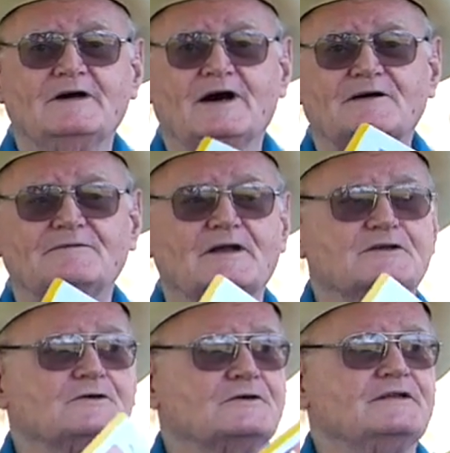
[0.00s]
I've had
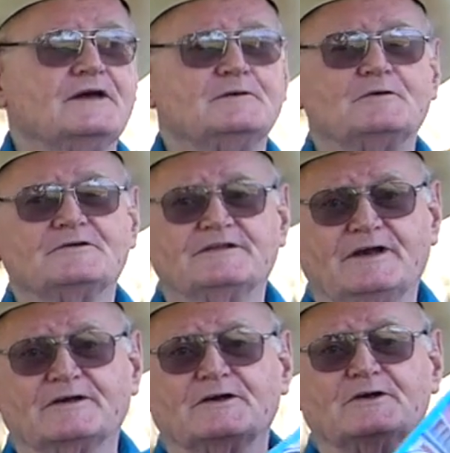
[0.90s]
good neighbors,
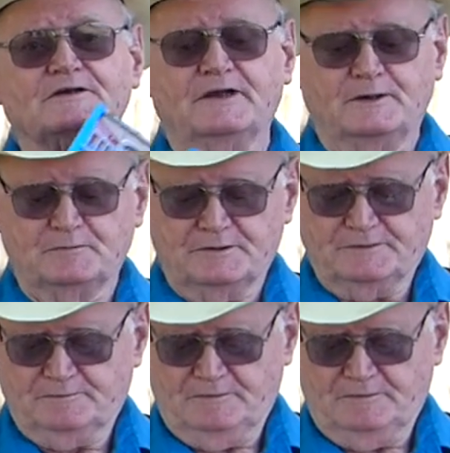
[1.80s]
they're good neighbors.